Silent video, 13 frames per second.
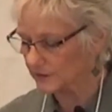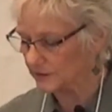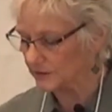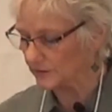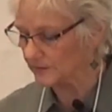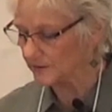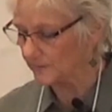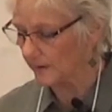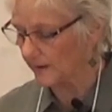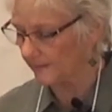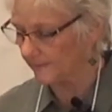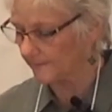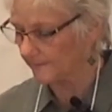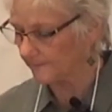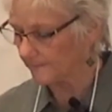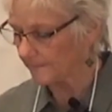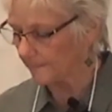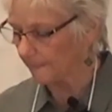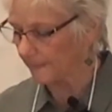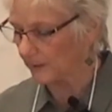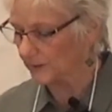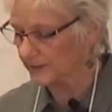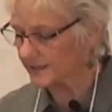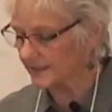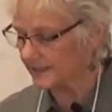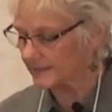to do as well. You
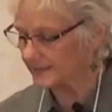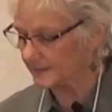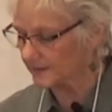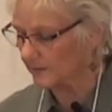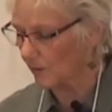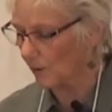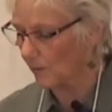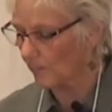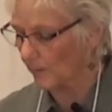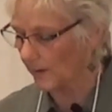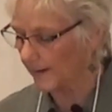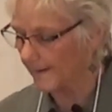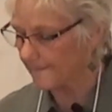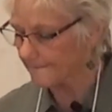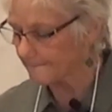looked at this in your homework.